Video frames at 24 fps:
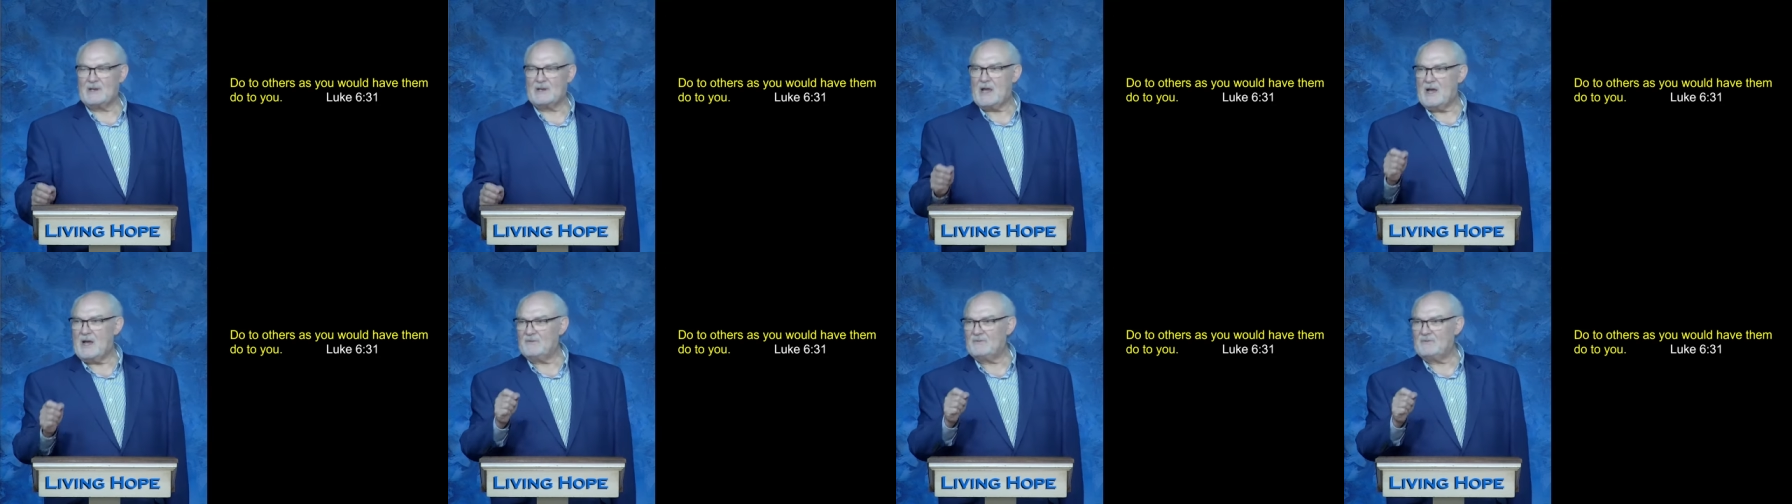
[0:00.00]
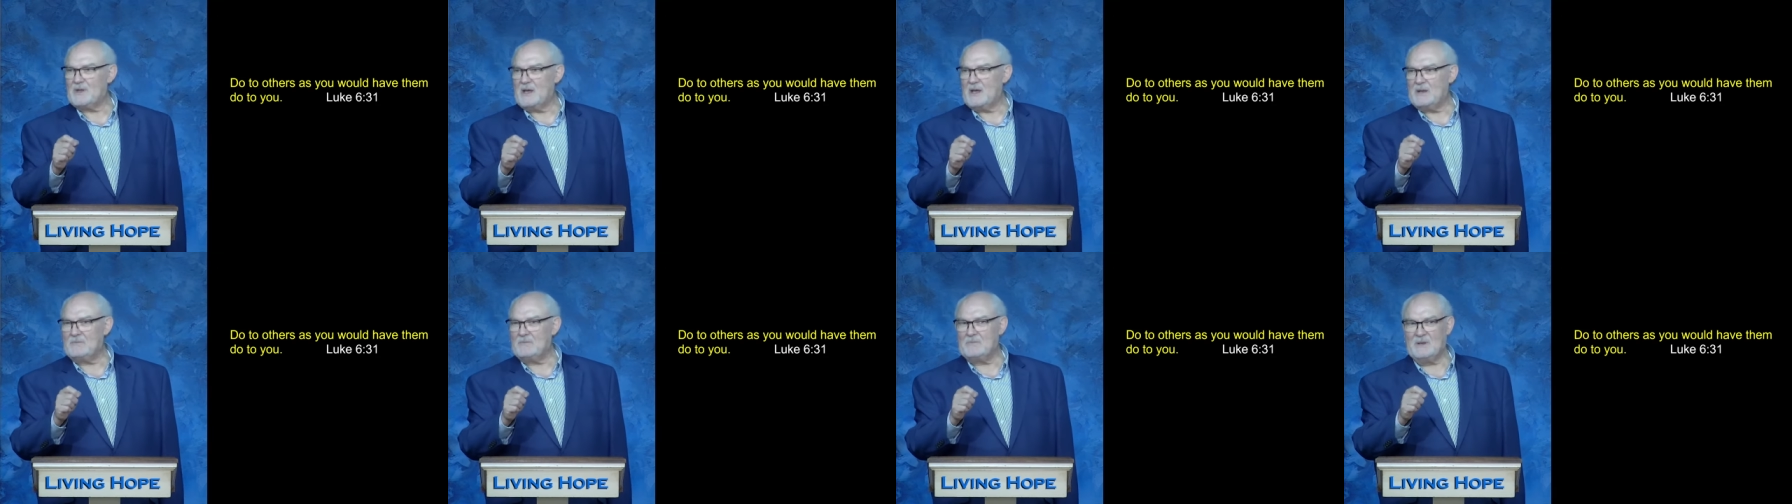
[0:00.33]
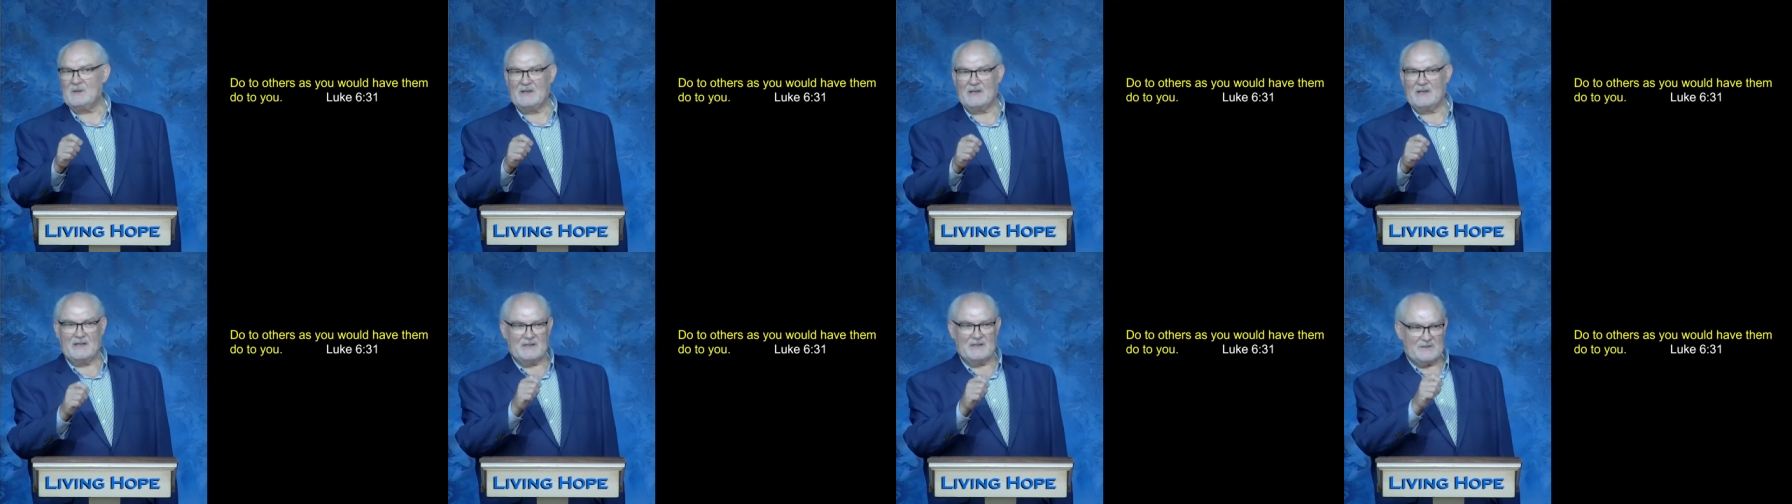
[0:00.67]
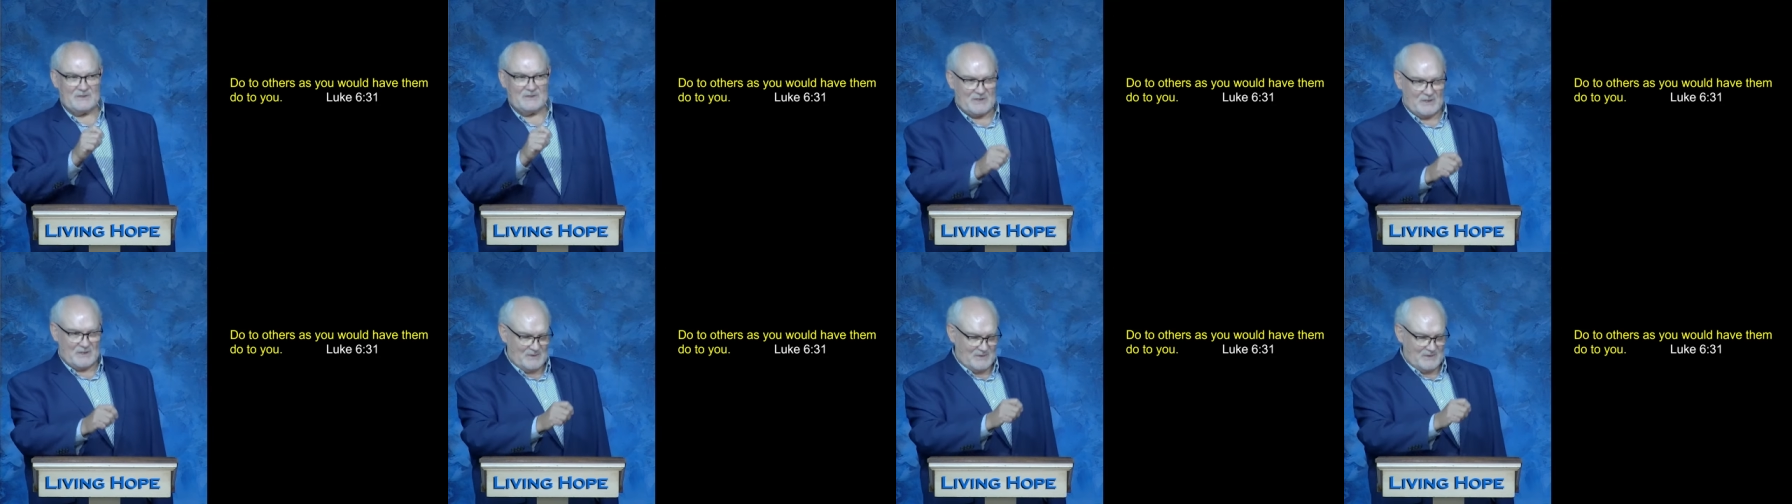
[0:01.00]
have them
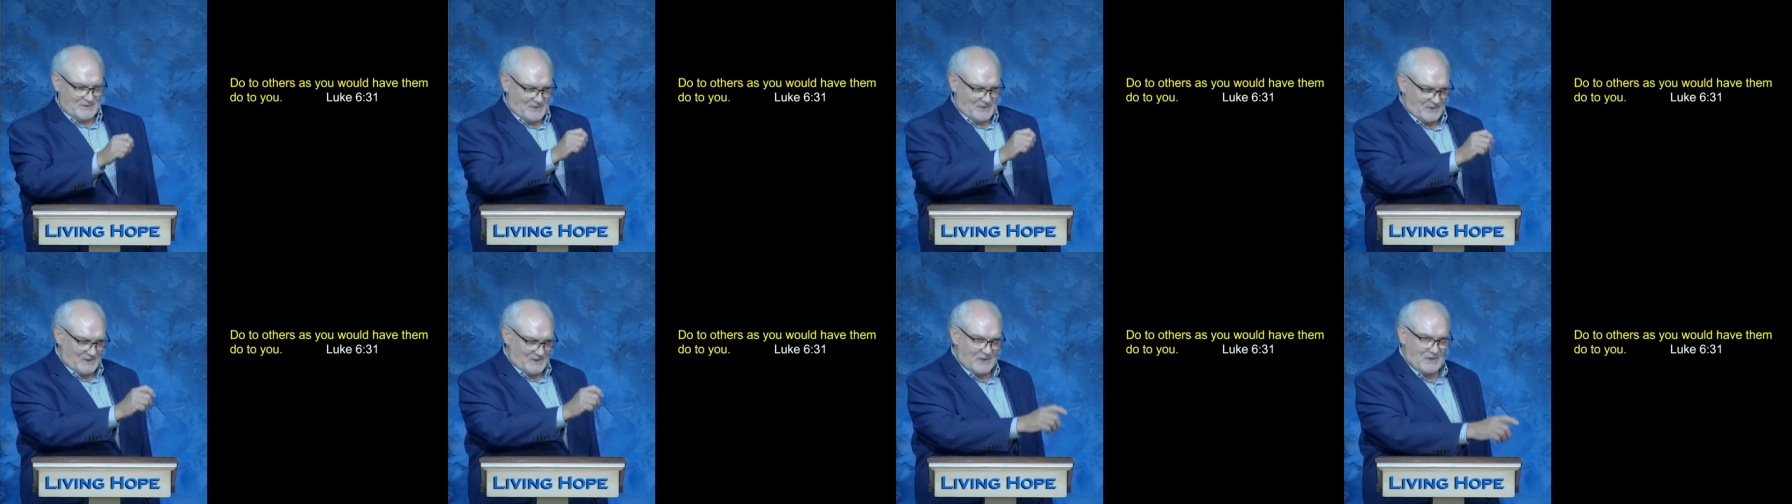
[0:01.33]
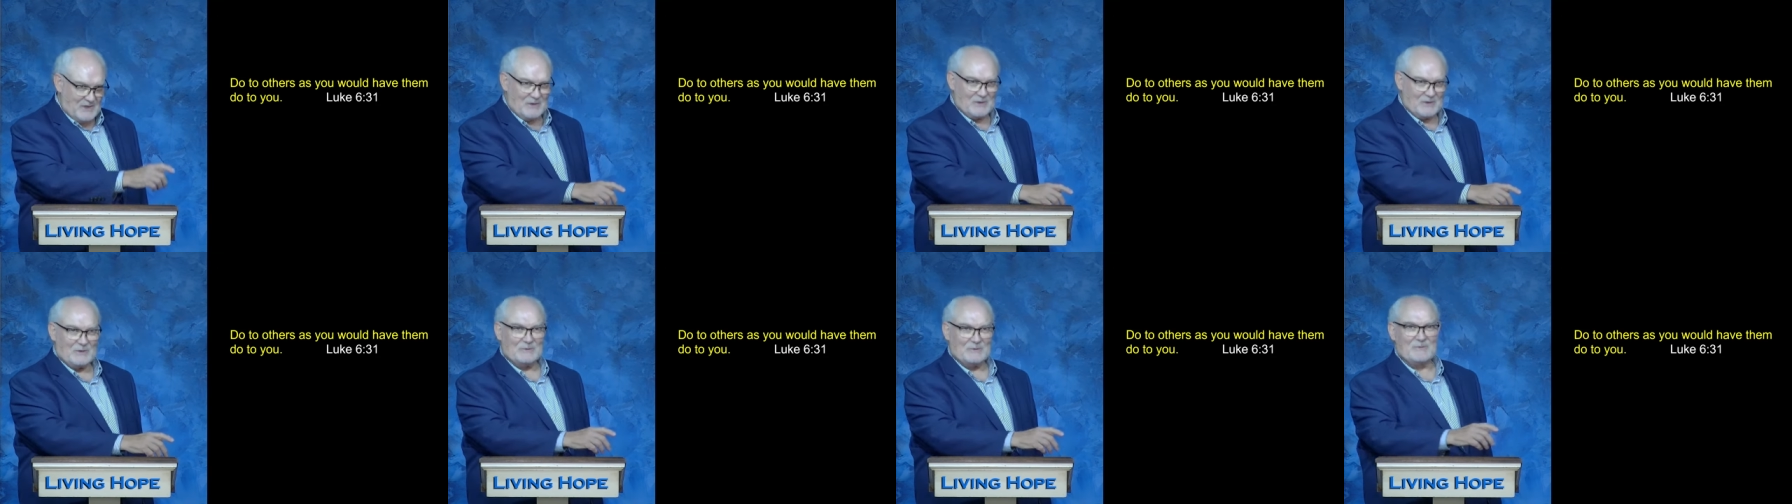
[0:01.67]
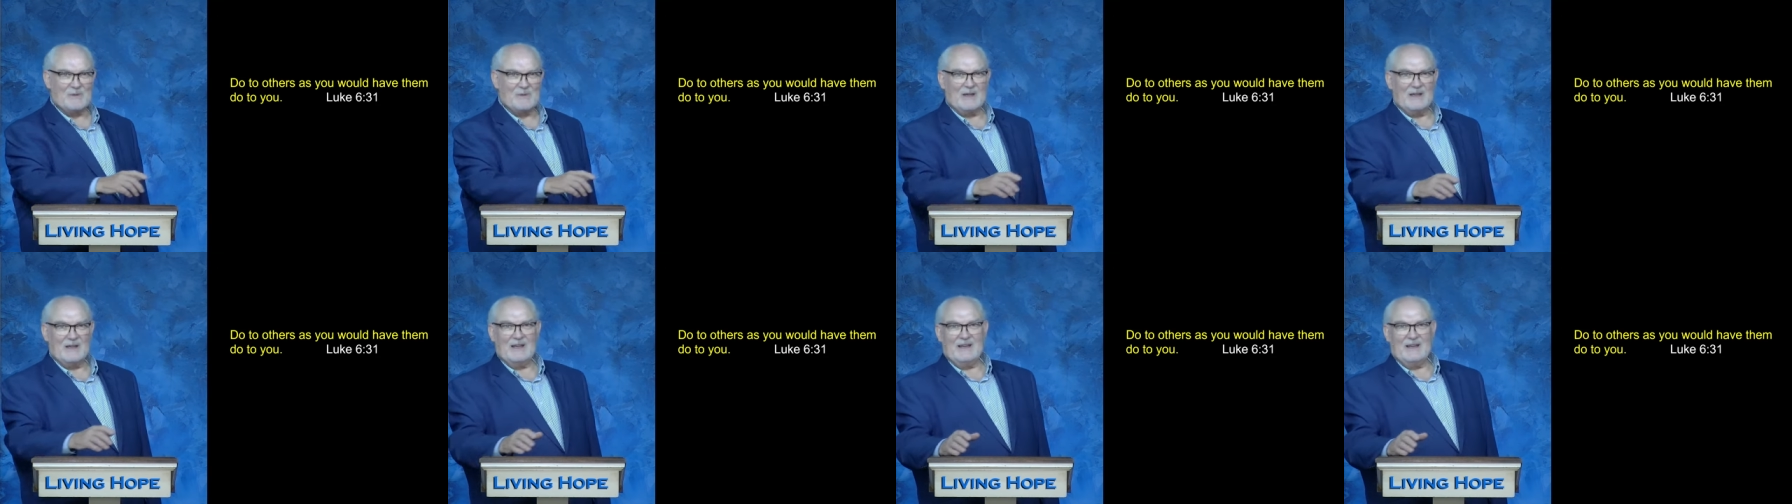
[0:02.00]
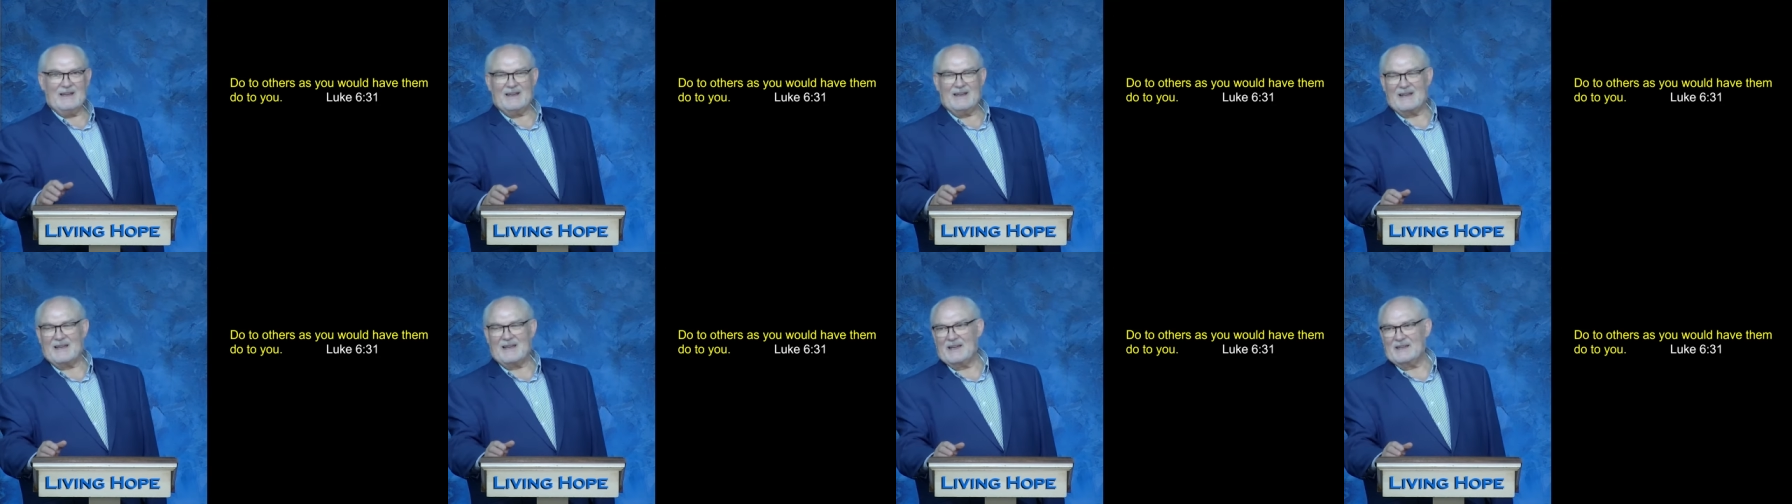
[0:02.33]
do to you.
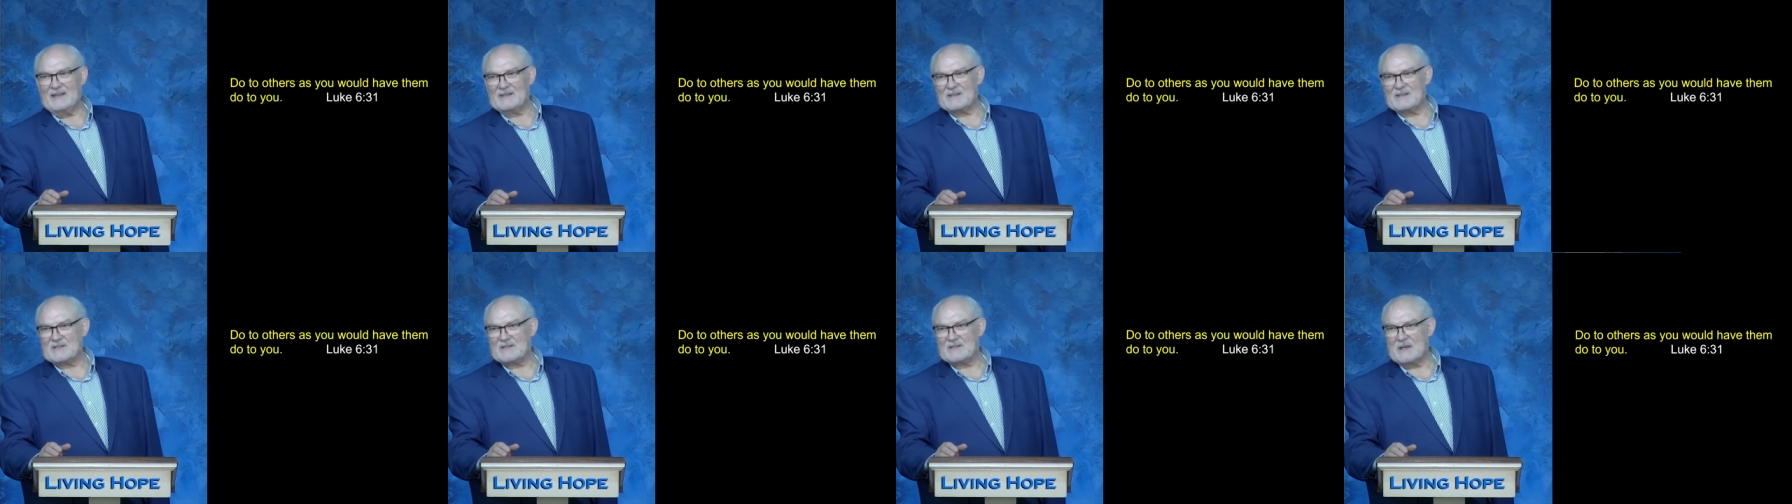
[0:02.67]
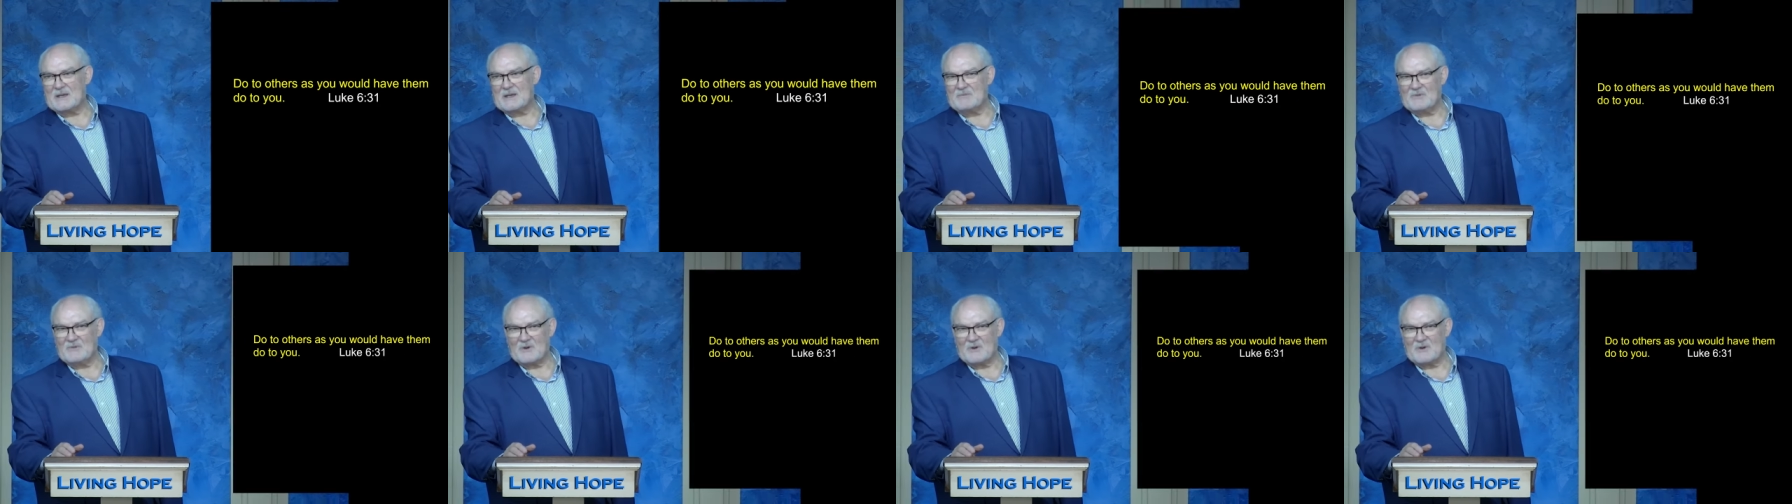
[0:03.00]
Again, the same